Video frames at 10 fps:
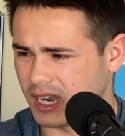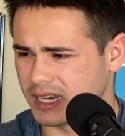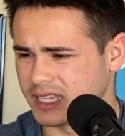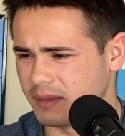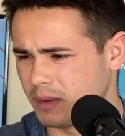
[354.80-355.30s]

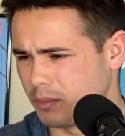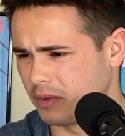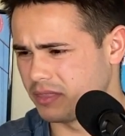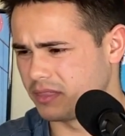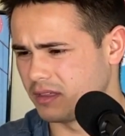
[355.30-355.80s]
came up
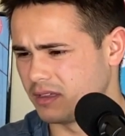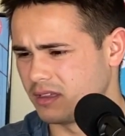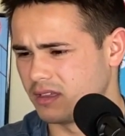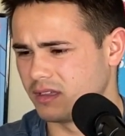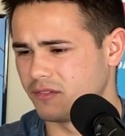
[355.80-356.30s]
with,
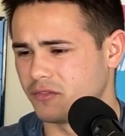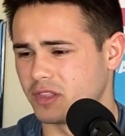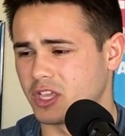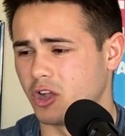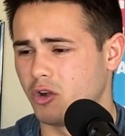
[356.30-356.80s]
for
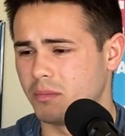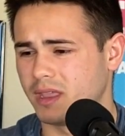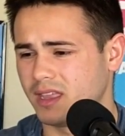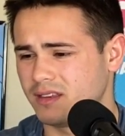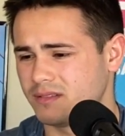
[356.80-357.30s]
the
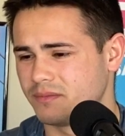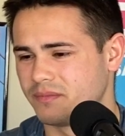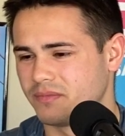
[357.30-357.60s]
co-main,